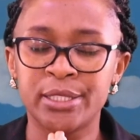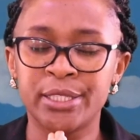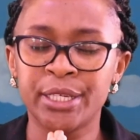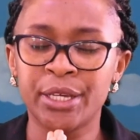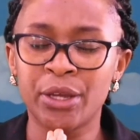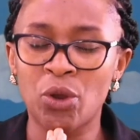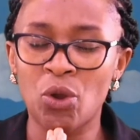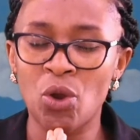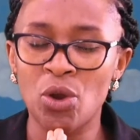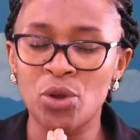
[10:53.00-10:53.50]

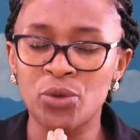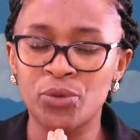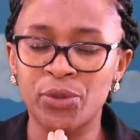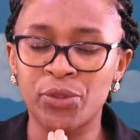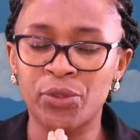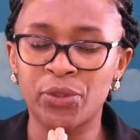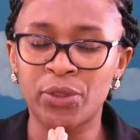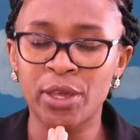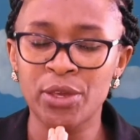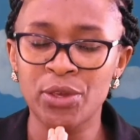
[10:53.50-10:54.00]
Dear God,
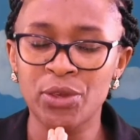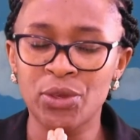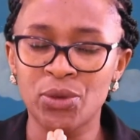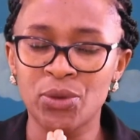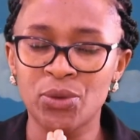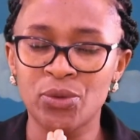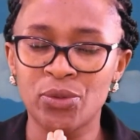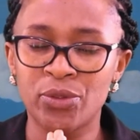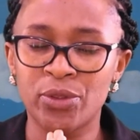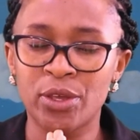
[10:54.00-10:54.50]
we
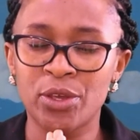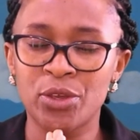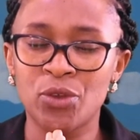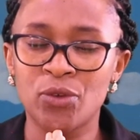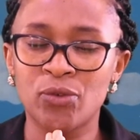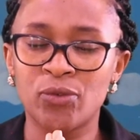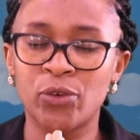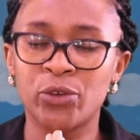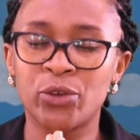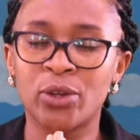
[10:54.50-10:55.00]
thank you. Thank
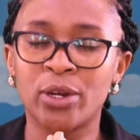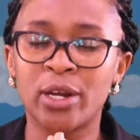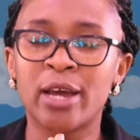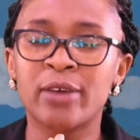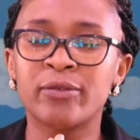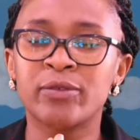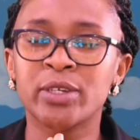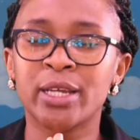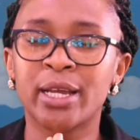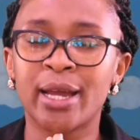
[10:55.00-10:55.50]
you for your
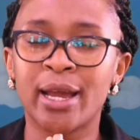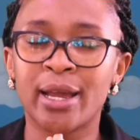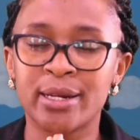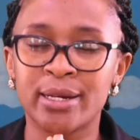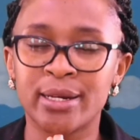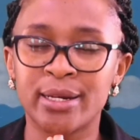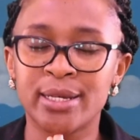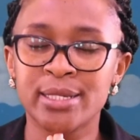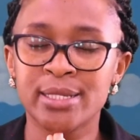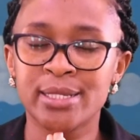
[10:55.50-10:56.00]
loving
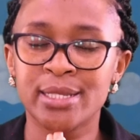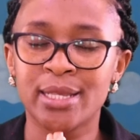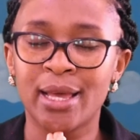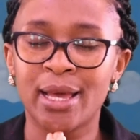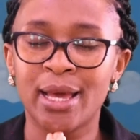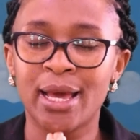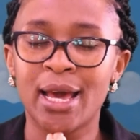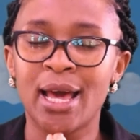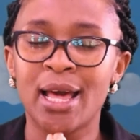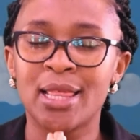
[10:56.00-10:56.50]
kindness.
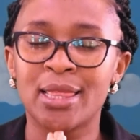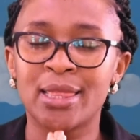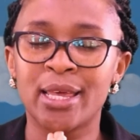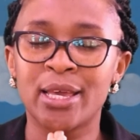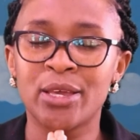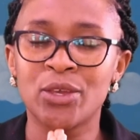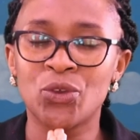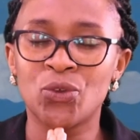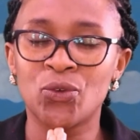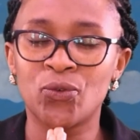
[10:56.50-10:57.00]

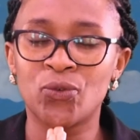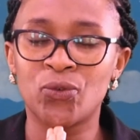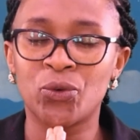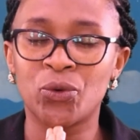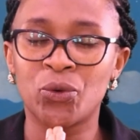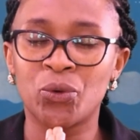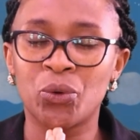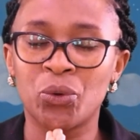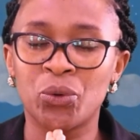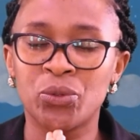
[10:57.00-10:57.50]
Thank you
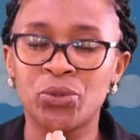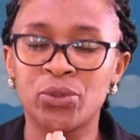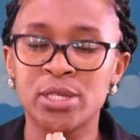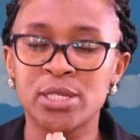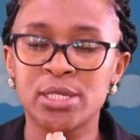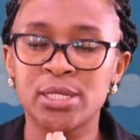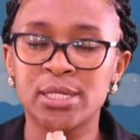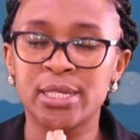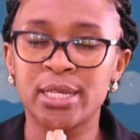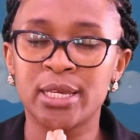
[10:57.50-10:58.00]
for
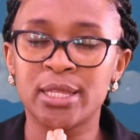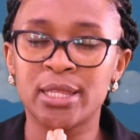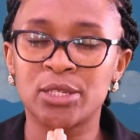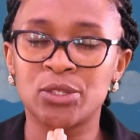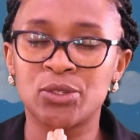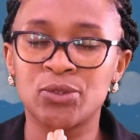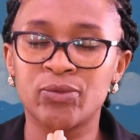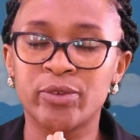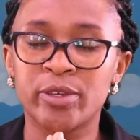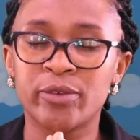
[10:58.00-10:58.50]
this day
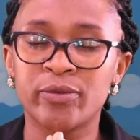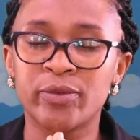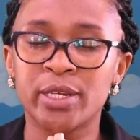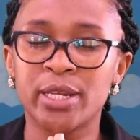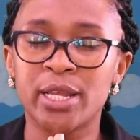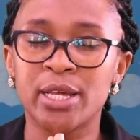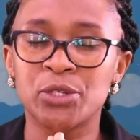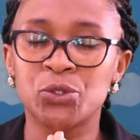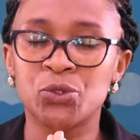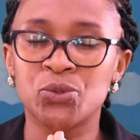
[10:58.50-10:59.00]
that you've
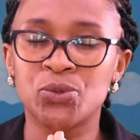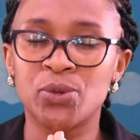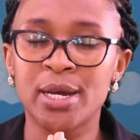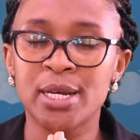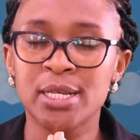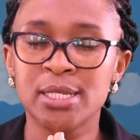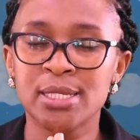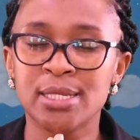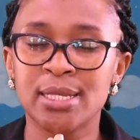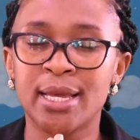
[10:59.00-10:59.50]
given unto
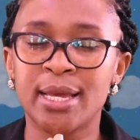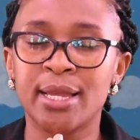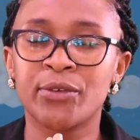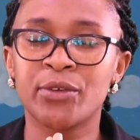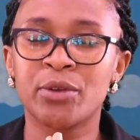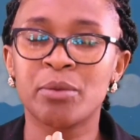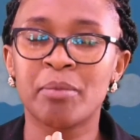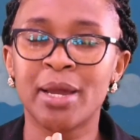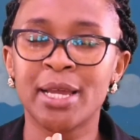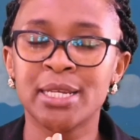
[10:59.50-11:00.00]
us
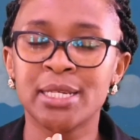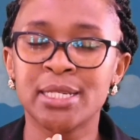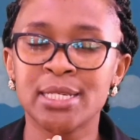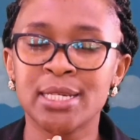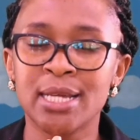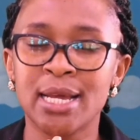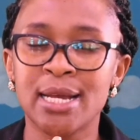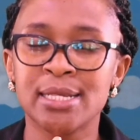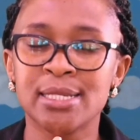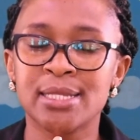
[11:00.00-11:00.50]
and
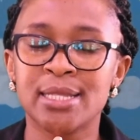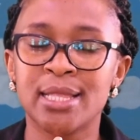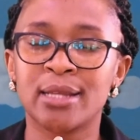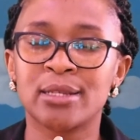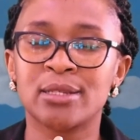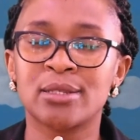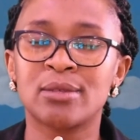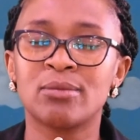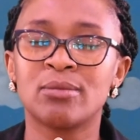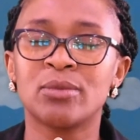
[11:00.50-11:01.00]
reminding us
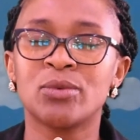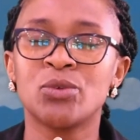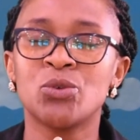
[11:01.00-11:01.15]
that